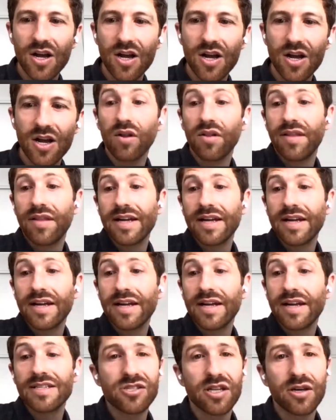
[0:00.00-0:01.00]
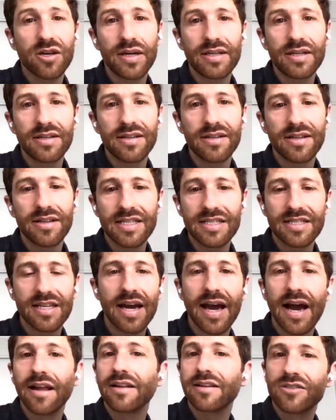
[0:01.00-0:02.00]
Well, that's essentially what,
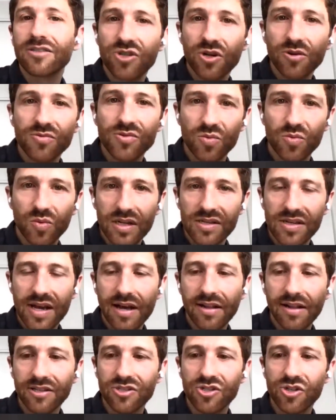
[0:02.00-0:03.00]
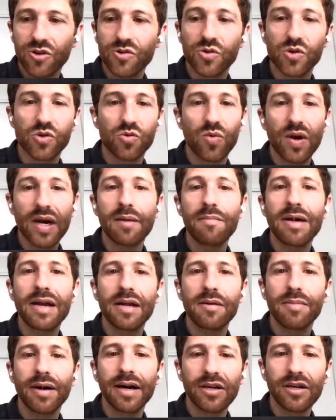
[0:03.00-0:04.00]
let's say, Alex Jones was. Alex Jones was
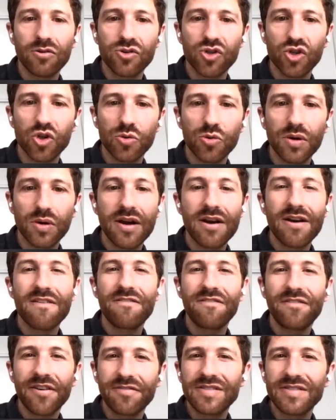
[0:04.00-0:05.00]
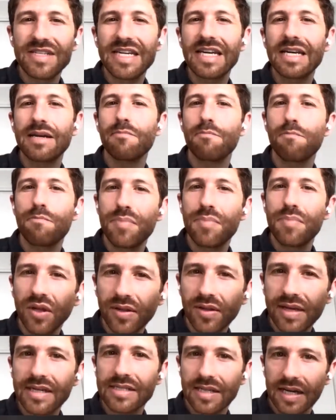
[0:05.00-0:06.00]
recommended by YouTube 15
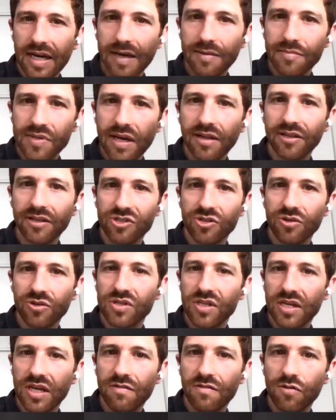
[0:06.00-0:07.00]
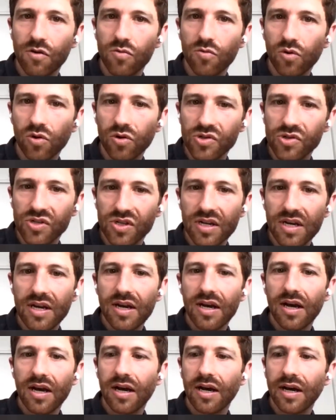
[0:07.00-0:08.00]
billion times. Alex Jones, the InfoWars
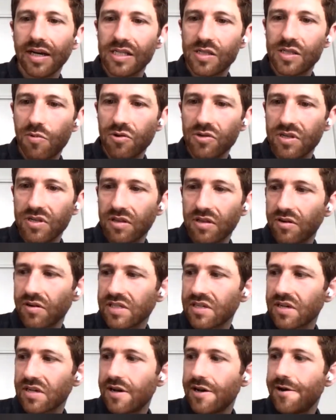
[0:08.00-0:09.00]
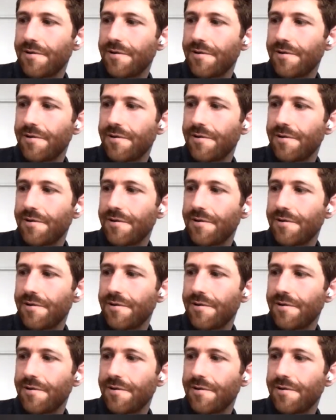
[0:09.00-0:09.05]
uh, conspiracy theorist.